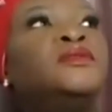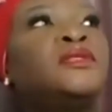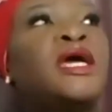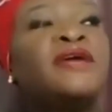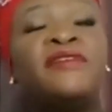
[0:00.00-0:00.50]

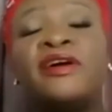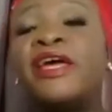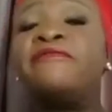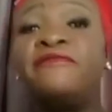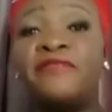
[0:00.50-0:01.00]
I
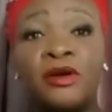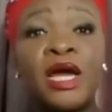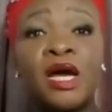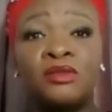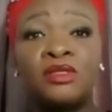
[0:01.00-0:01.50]
have found
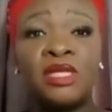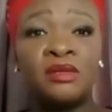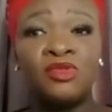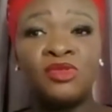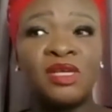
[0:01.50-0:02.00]
out
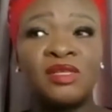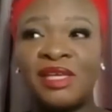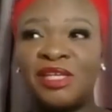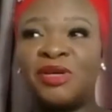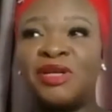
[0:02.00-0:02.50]
that, Musa, it's
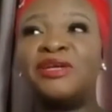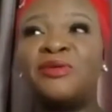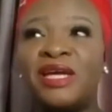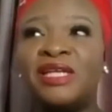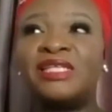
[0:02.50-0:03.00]
actually
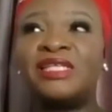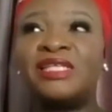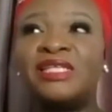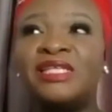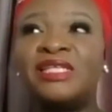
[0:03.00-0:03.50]
quite
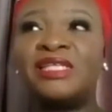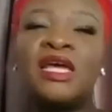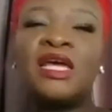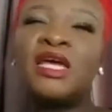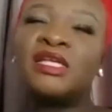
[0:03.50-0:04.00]
a
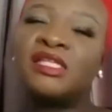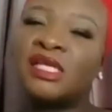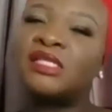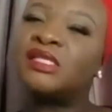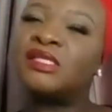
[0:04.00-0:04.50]

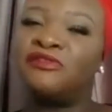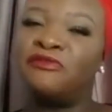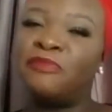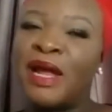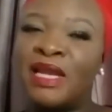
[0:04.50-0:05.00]

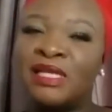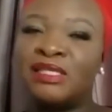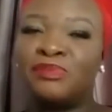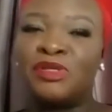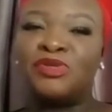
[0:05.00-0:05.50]
sensitive
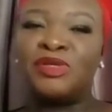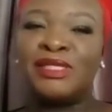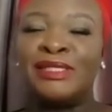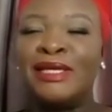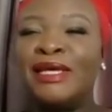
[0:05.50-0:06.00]
balance
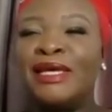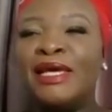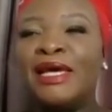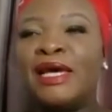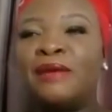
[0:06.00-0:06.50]
between
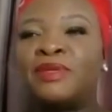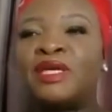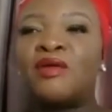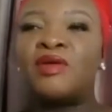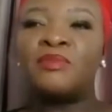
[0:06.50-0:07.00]

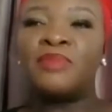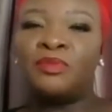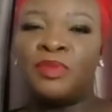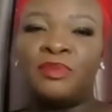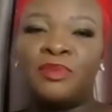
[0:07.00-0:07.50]
caring
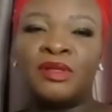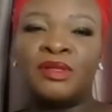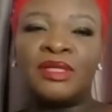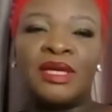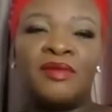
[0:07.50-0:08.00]
about
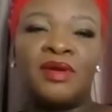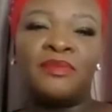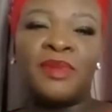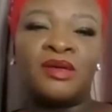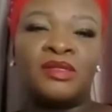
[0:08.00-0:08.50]
people, caring
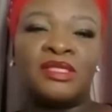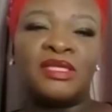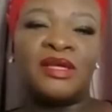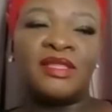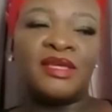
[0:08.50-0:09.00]
about
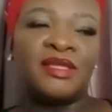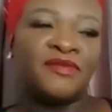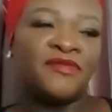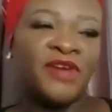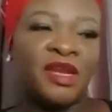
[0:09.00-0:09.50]

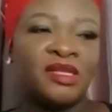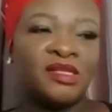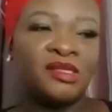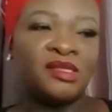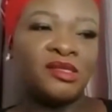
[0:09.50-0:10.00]
the
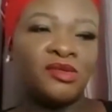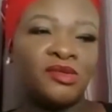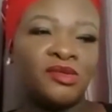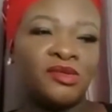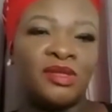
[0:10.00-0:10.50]
finances or
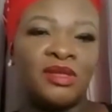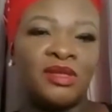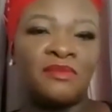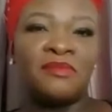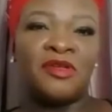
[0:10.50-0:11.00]

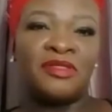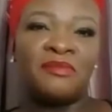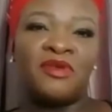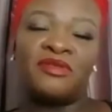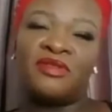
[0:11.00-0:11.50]

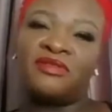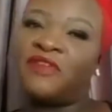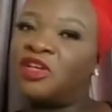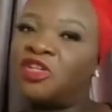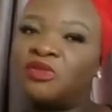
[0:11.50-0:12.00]
the
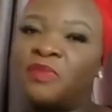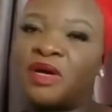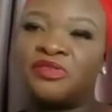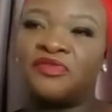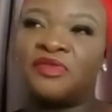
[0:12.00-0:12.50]
financial
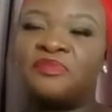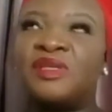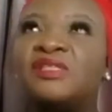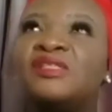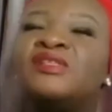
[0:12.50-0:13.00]
part of the
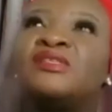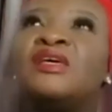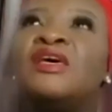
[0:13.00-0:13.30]
business,